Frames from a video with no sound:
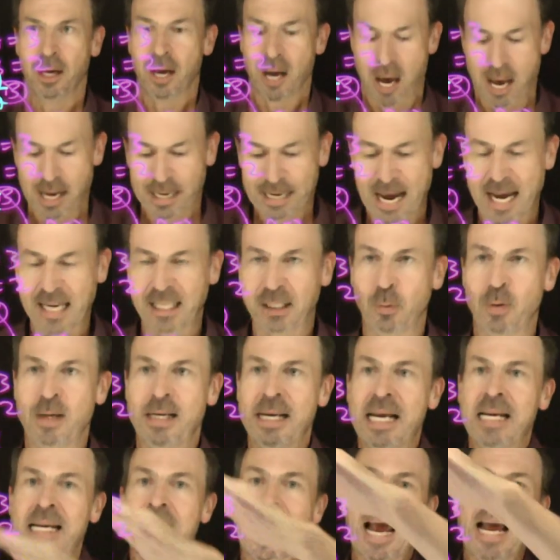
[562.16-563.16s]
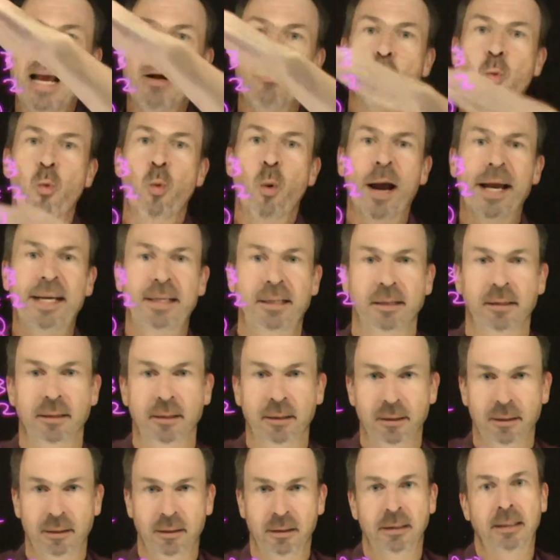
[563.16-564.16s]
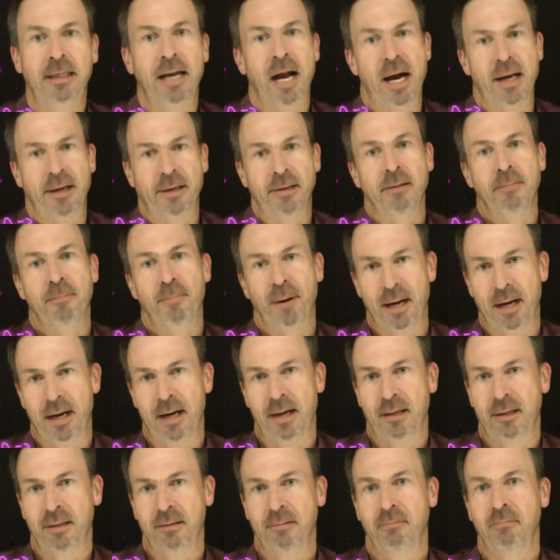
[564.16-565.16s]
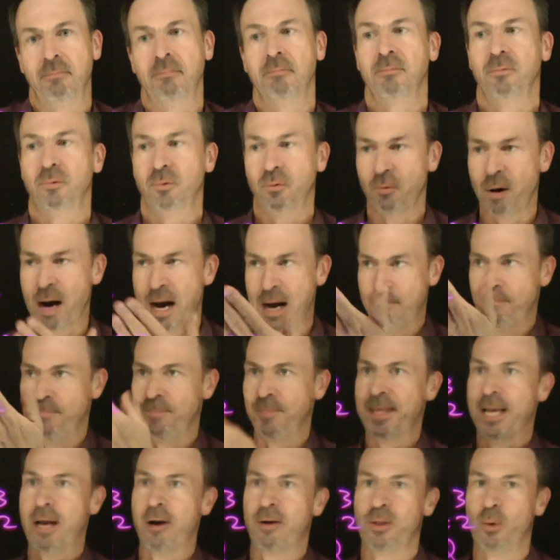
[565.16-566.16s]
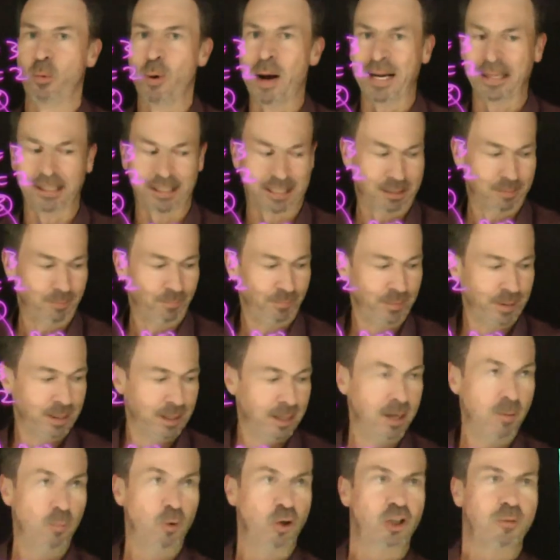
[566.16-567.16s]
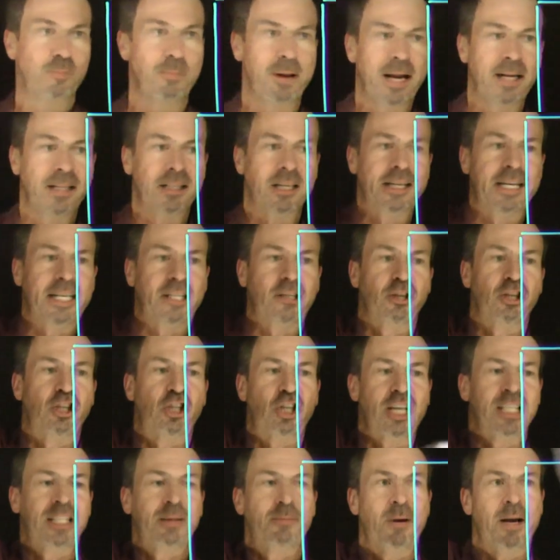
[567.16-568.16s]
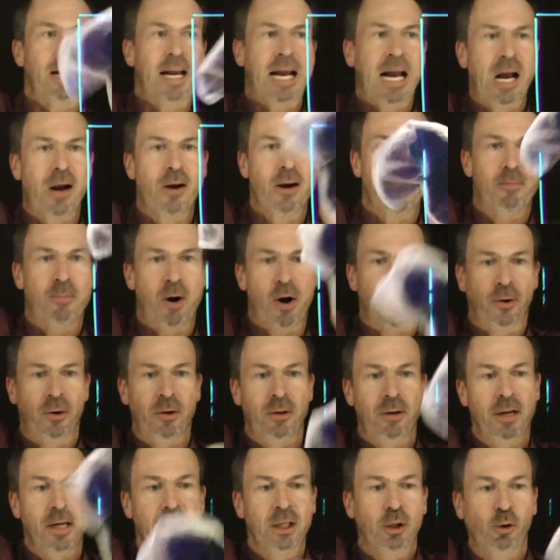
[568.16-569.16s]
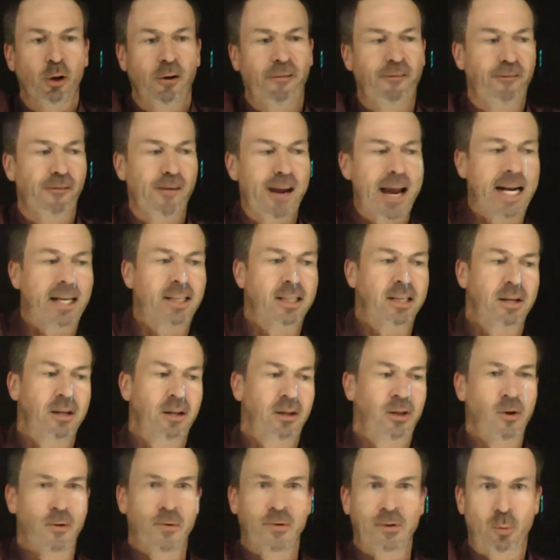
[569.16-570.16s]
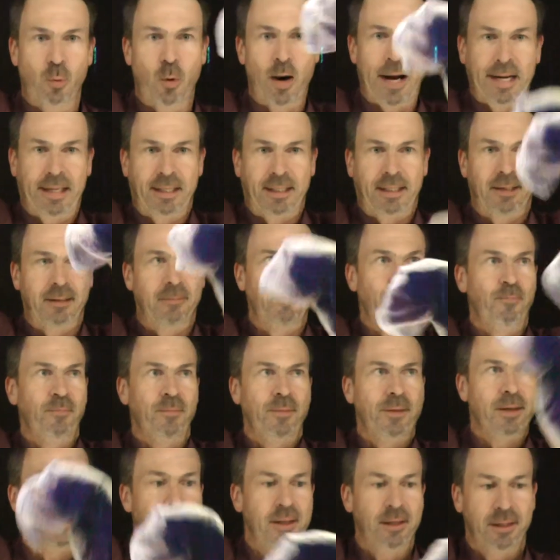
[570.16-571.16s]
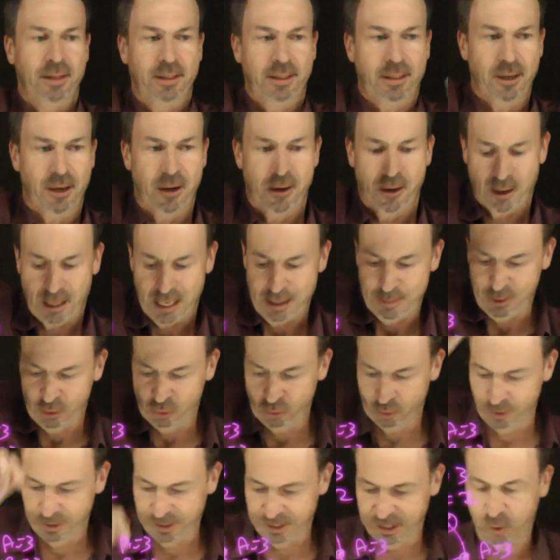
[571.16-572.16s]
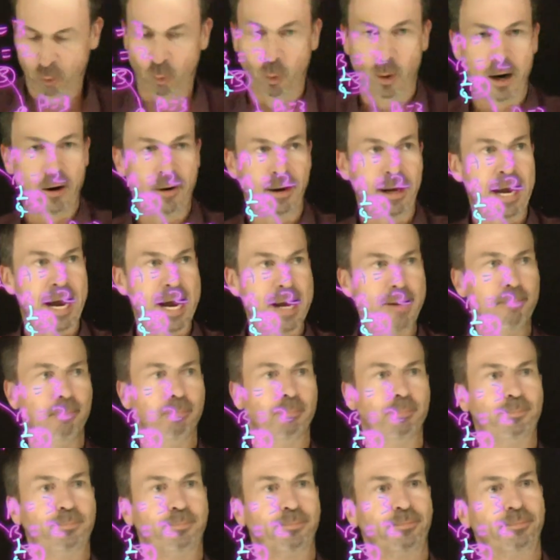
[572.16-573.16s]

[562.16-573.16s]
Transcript: Okay, so we need a weighted garden path. Great, there are the weights, which means I need to adjust my area model to reflect those weights. So let me draw the square again.